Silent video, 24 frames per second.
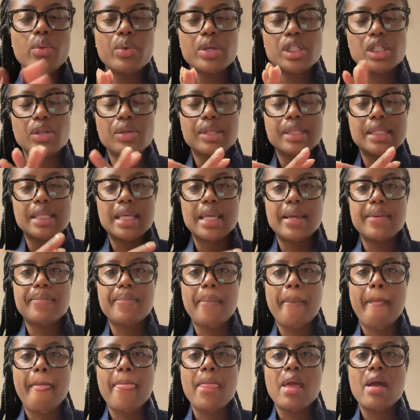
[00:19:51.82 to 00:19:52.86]
we shall see.
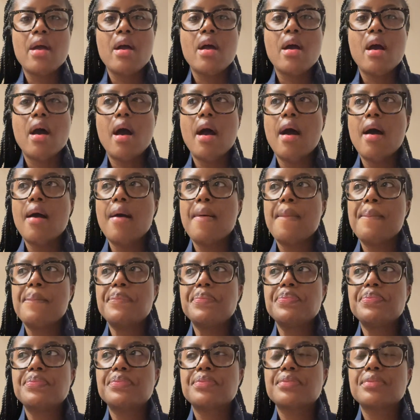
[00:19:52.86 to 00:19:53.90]

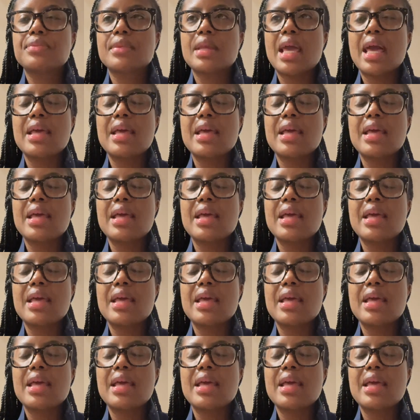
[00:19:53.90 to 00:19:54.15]
Um,